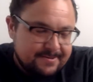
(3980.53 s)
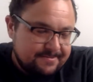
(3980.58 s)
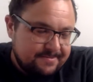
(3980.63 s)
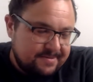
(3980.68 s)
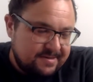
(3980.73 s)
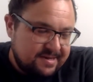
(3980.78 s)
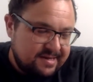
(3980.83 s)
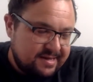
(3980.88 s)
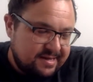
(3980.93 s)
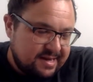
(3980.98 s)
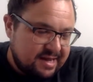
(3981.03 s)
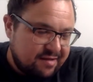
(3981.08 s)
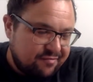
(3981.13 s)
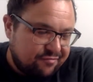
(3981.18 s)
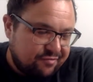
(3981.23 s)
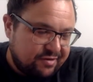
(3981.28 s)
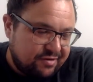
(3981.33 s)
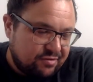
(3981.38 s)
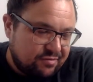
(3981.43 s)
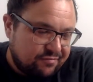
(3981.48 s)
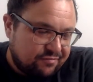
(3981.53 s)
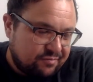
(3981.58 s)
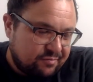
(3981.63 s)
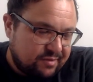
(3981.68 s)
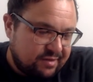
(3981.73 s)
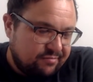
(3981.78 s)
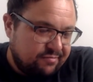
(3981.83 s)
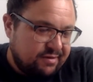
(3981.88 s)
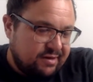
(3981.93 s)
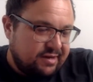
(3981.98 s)
Yeah, no, Fred, not for
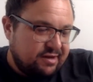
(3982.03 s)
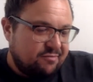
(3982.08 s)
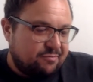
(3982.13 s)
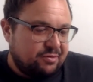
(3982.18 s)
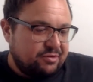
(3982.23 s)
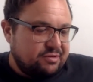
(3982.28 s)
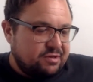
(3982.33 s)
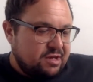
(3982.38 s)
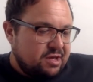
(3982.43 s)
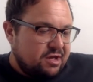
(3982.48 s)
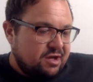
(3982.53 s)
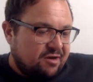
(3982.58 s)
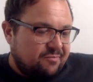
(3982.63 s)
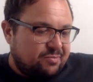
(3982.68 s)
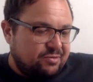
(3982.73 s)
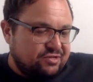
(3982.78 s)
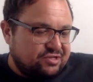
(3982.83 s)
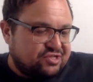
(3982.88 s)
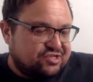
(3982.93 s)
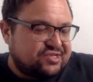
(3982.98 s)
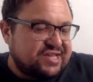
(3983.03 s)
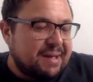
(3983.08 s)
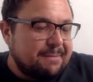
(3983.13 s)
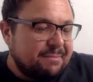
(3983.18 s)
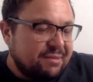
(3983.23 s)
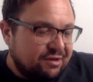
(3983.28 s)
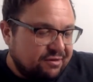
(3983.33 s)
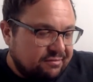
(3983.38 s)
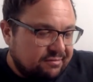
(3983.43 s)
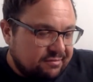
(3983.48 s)
me, really. I put
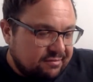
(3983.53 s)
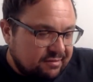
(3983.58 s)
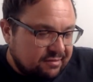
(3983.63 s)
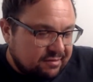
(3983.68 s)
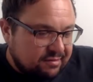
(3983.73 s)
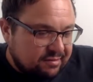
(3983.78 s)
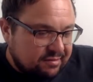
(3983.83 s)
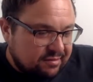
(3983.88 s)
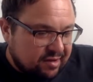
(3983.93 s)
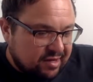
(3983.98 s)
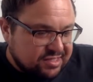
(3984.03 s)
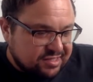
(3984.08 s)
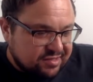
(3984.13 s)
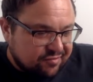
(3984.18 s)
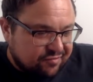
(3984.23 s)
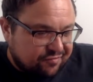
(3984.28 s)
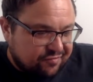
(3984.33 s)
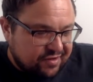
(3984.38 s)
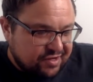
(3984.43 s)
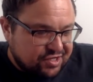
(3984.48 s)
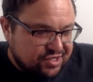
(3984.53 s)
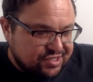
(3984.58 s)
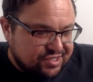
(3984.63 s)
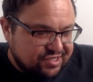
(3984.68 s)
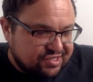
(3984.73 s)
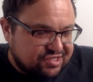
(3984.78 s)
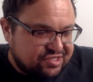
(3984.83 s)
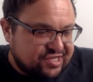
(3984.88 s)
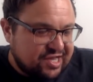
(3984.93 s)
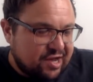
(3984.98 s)
salmon, like as in the fish, instead
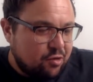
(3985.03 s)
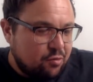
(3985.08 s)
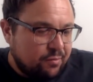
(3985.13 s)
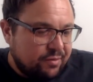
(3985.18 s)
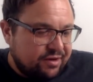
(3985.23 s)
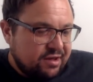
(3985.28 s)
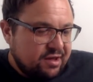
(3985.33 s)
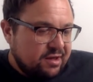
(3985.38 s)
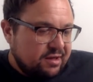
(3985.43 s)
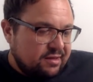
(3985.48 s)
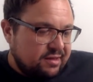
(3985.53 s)
of salmon.